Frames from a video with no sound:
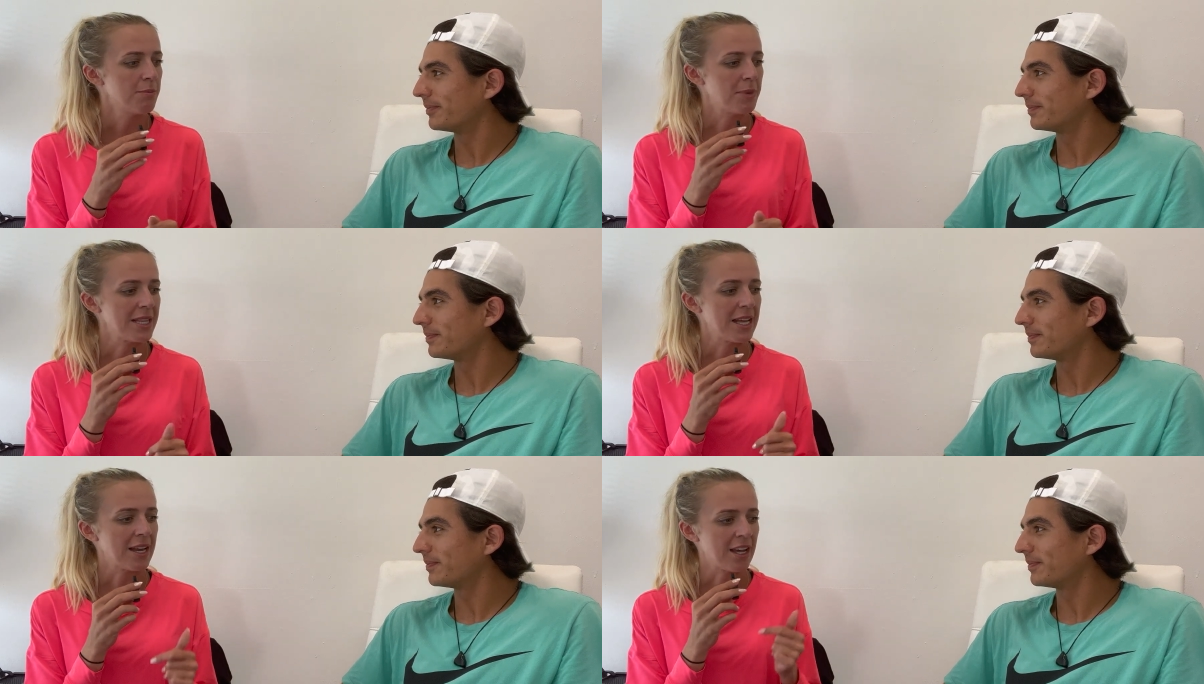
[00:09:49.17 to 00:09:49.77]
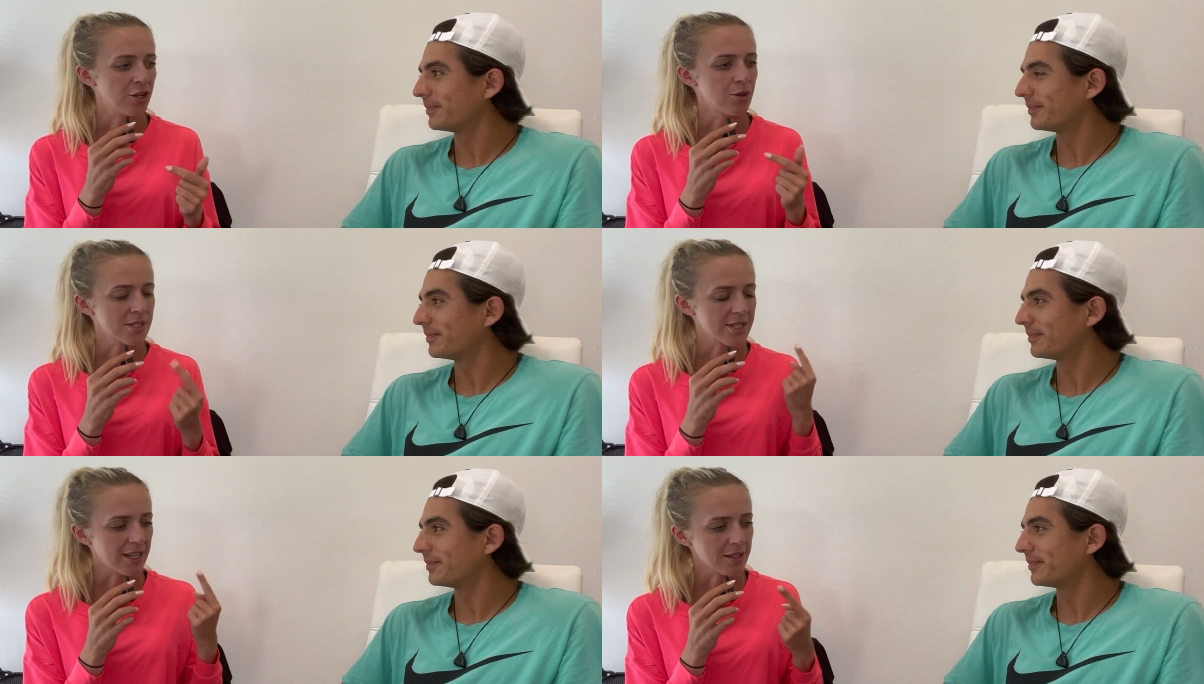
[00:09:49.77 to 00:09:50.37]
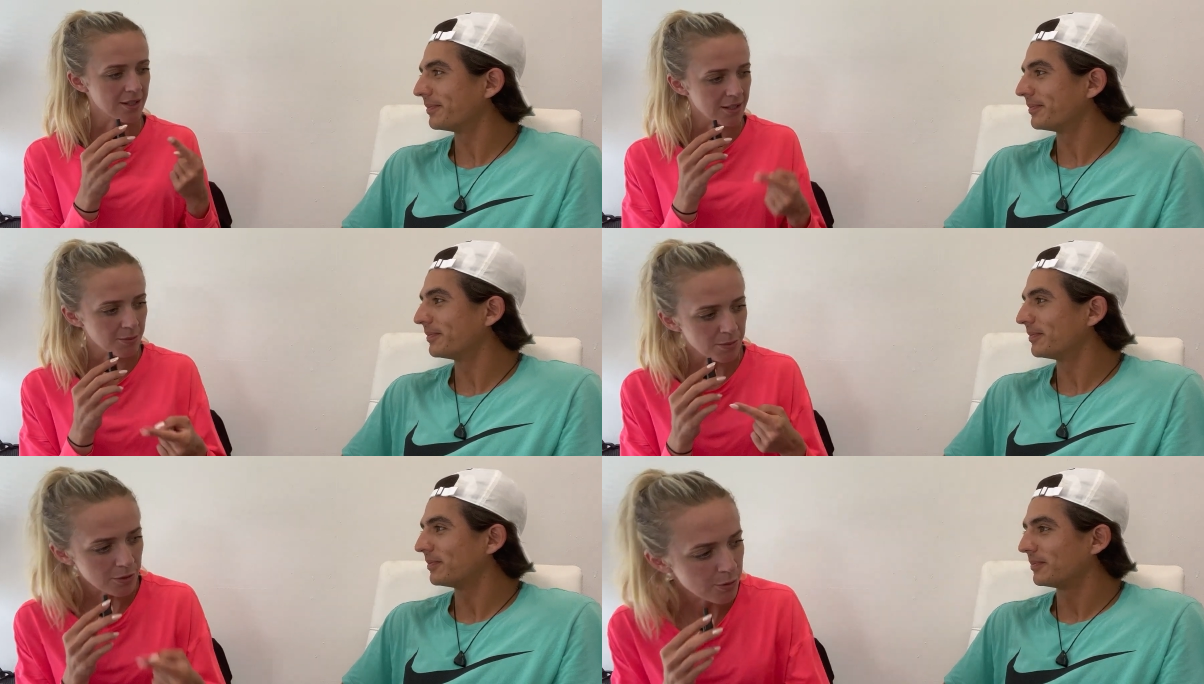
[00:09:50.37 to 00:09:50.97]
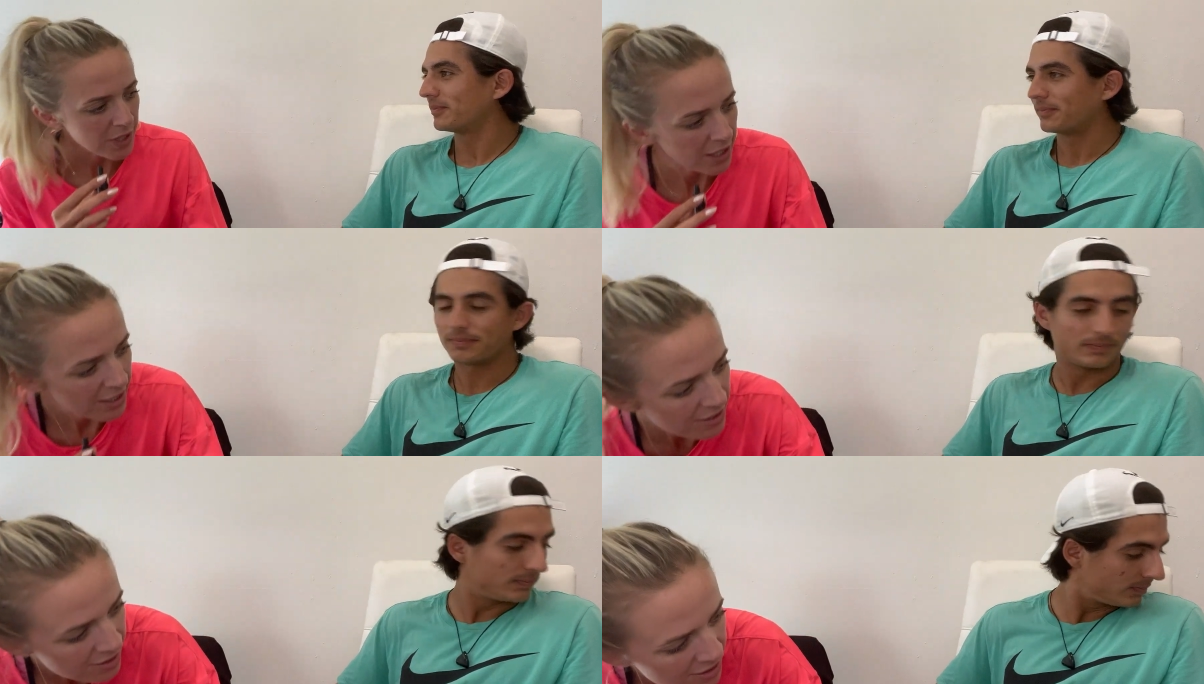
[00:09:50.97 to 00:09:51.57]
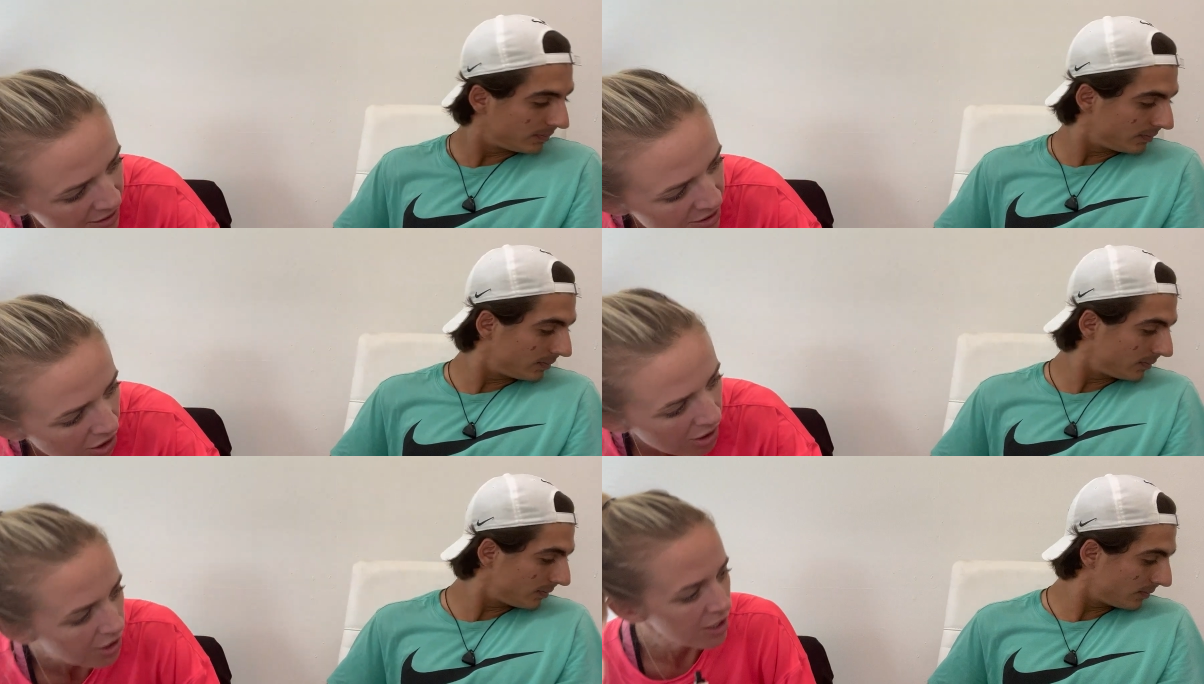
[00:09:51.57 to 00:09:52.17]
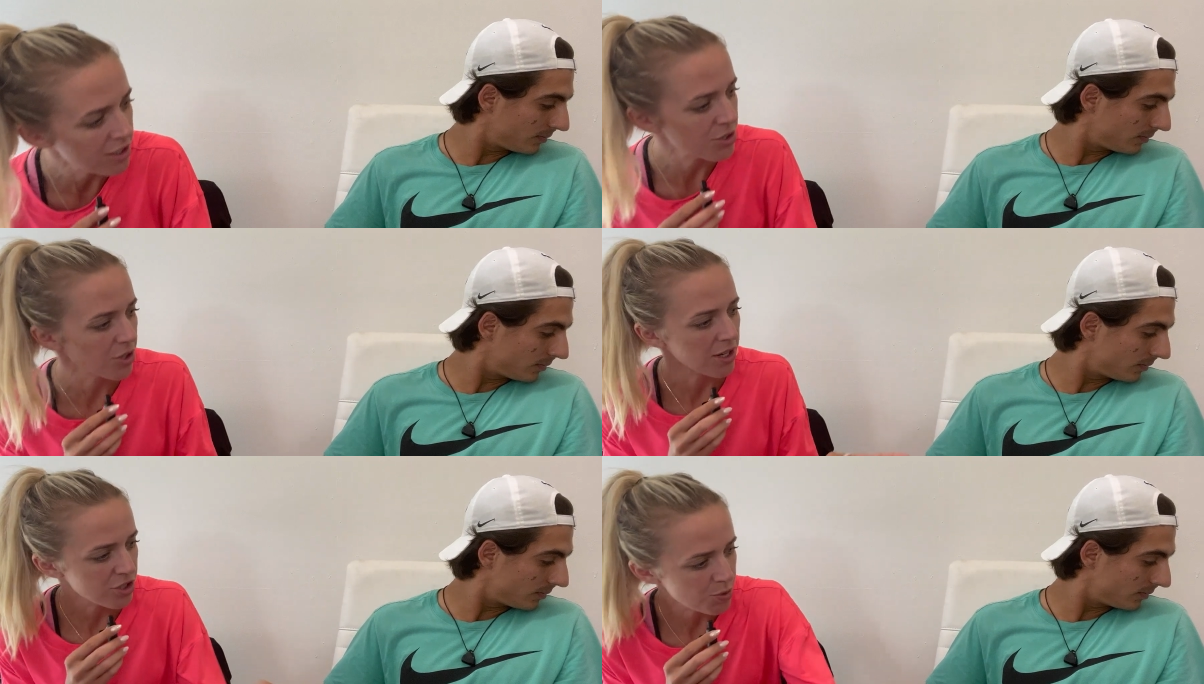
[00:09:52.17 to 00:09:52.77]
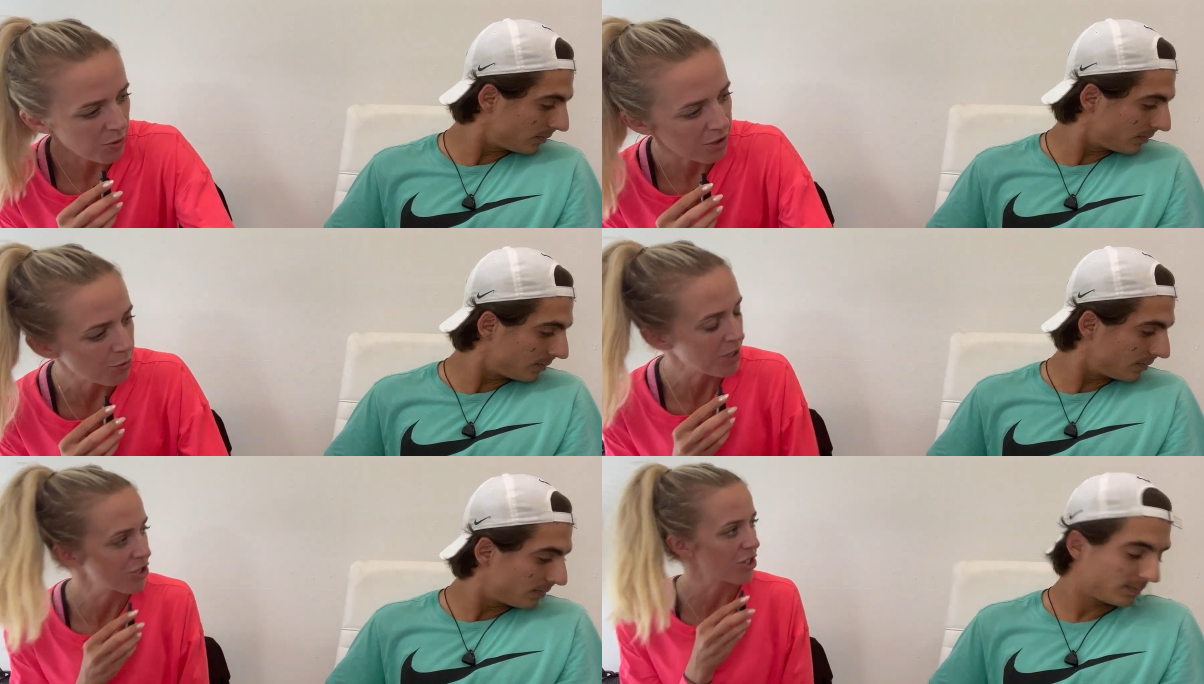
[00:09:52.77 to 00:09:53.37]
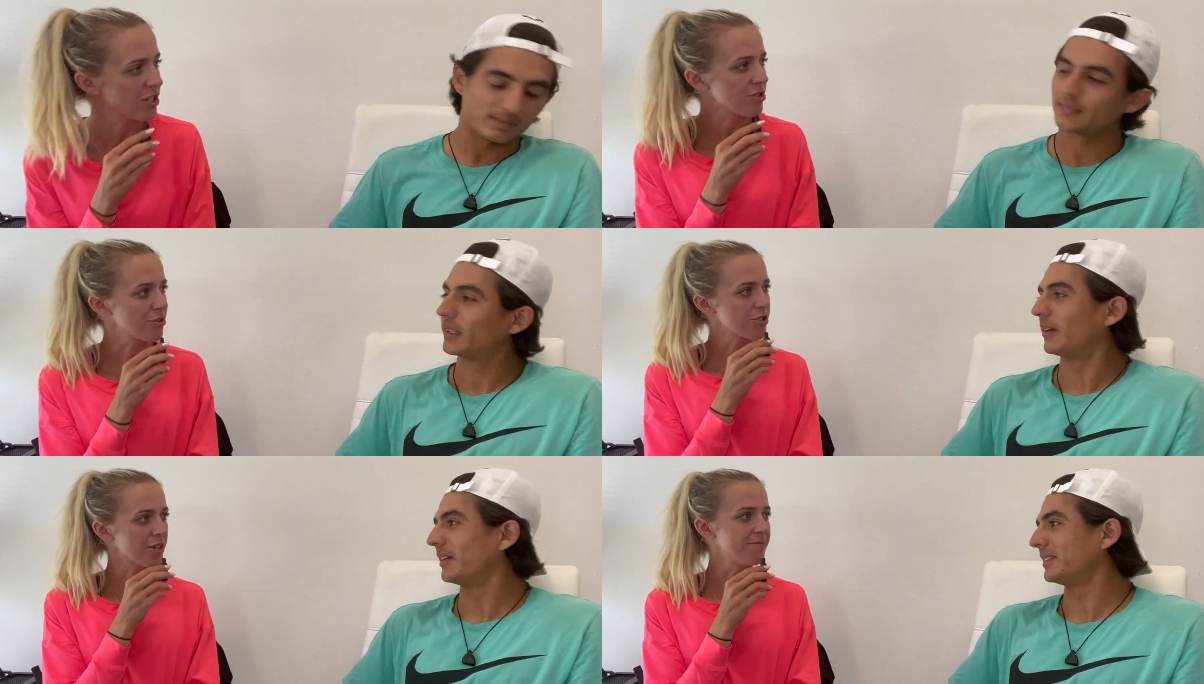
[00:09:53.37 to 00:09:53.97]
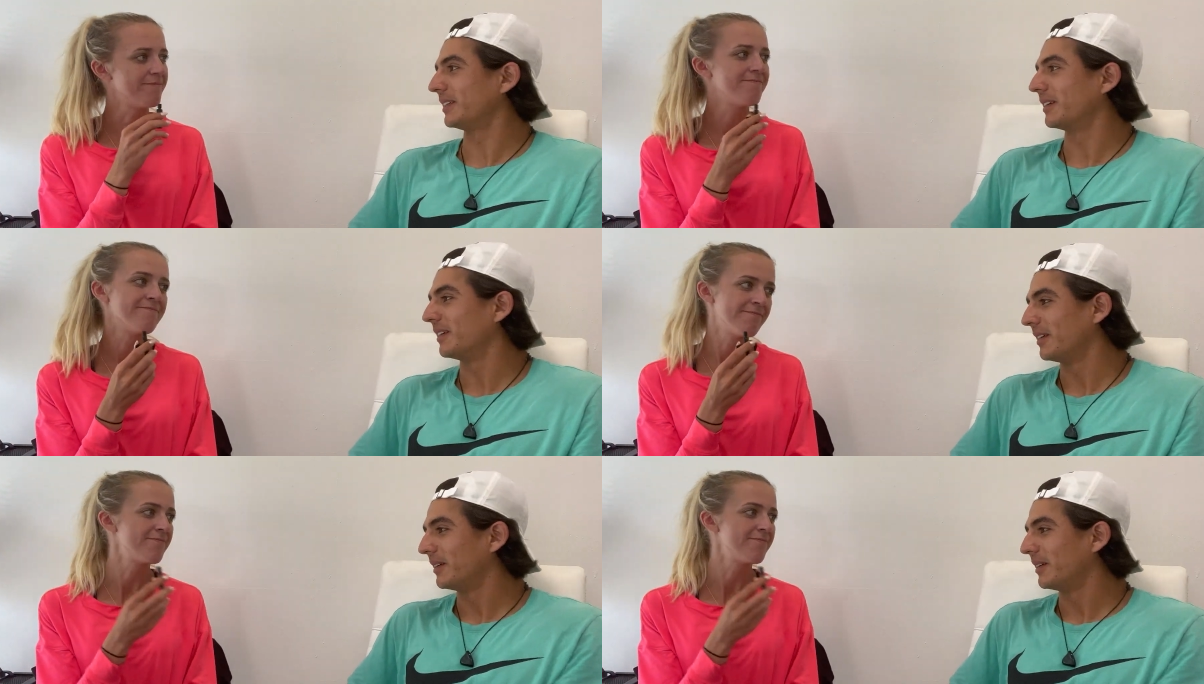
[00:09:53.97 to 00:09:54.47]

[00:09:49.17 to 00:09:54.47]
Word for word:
Speaker 1: but then I know it's like the blue one, like the, this color. So I just wanted to make sure it's ultra. Nice.